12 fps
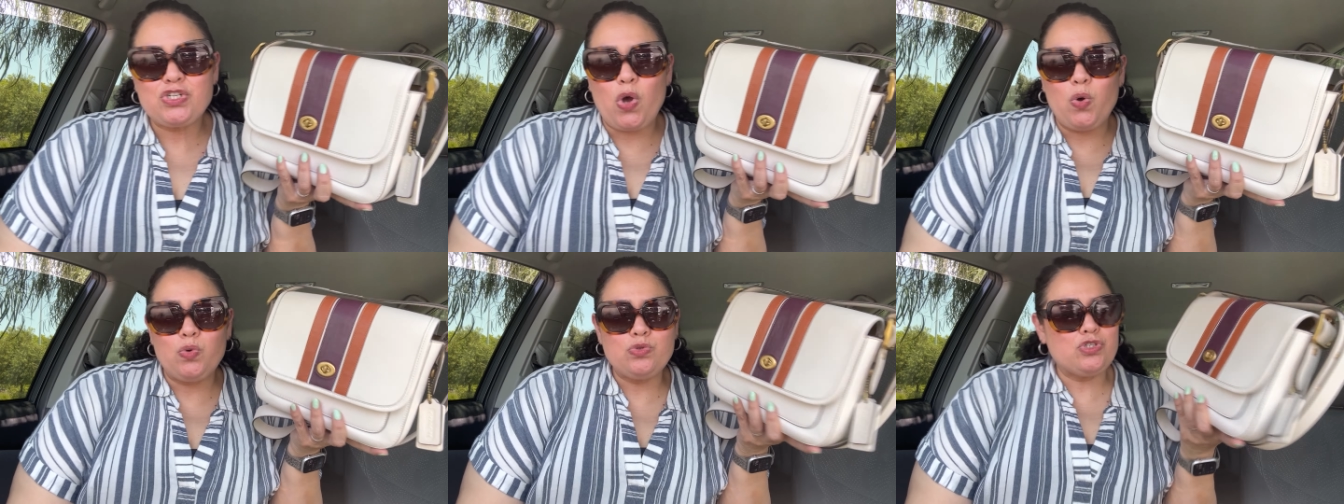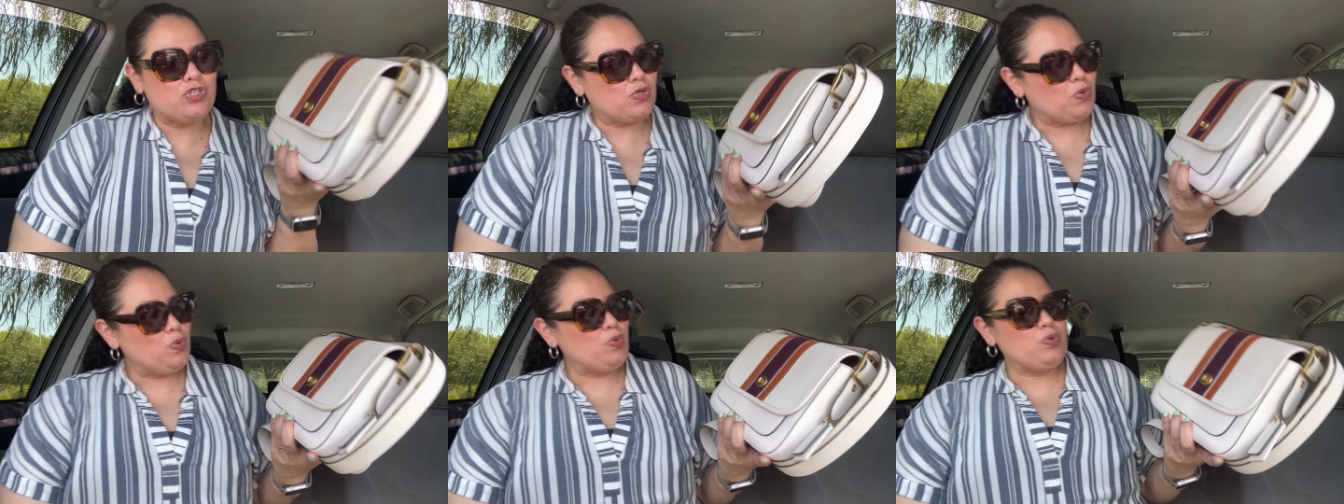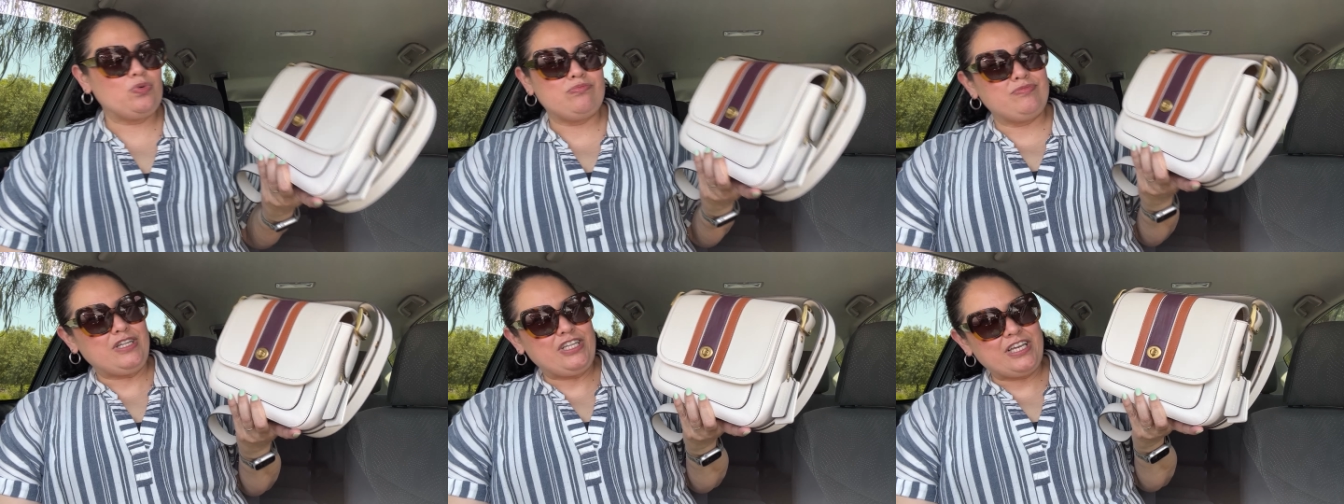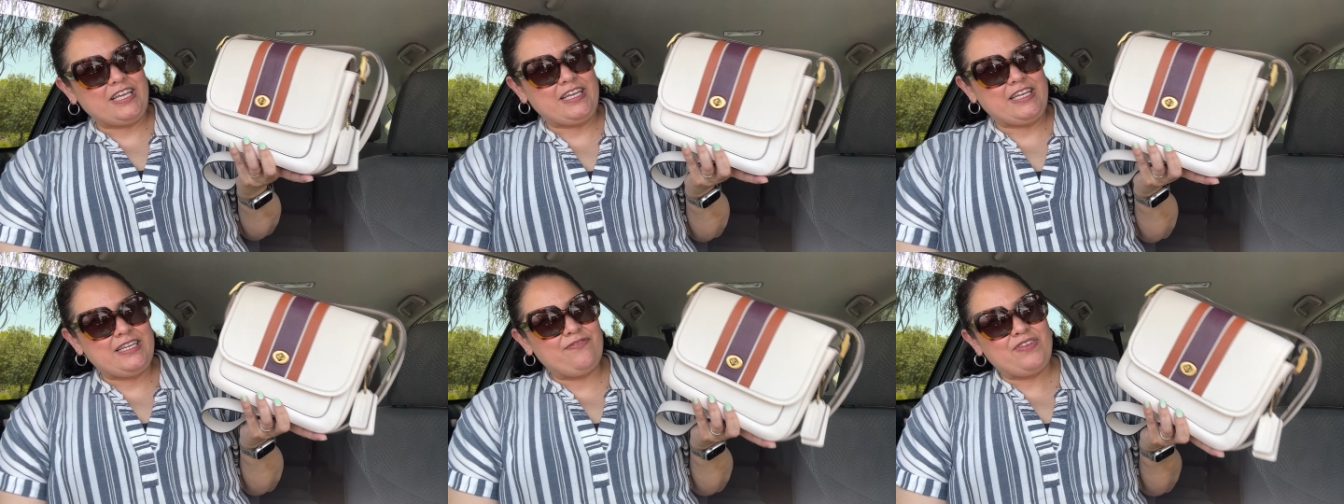old school
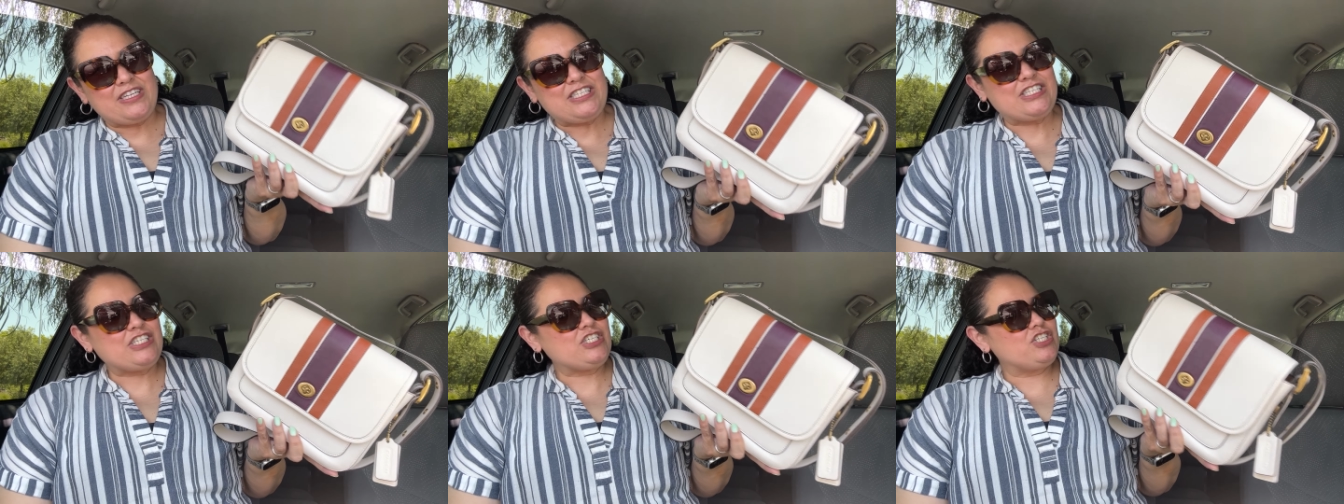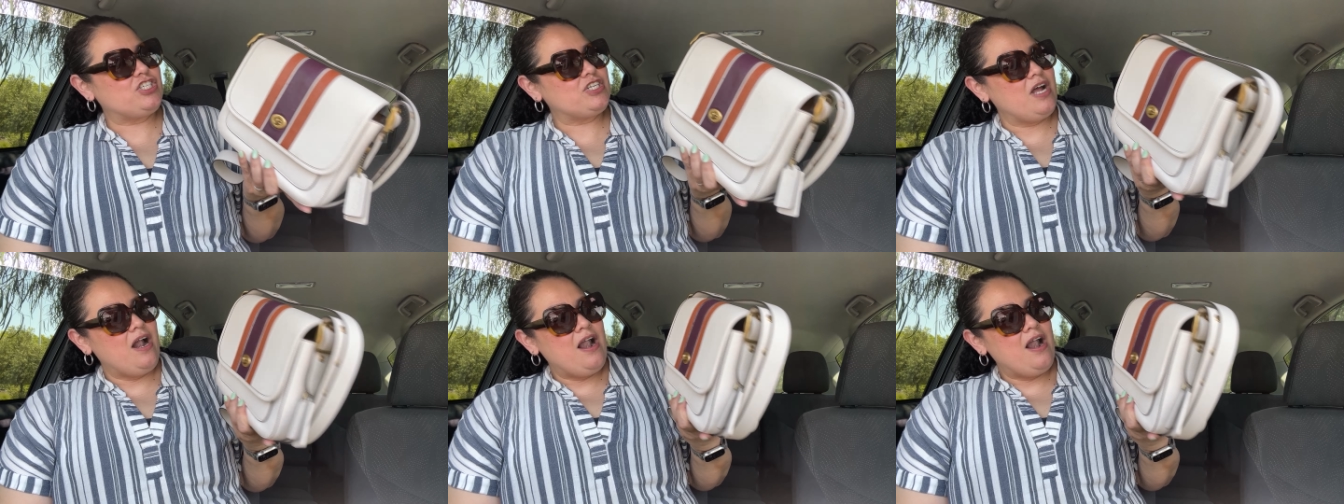looking vintage.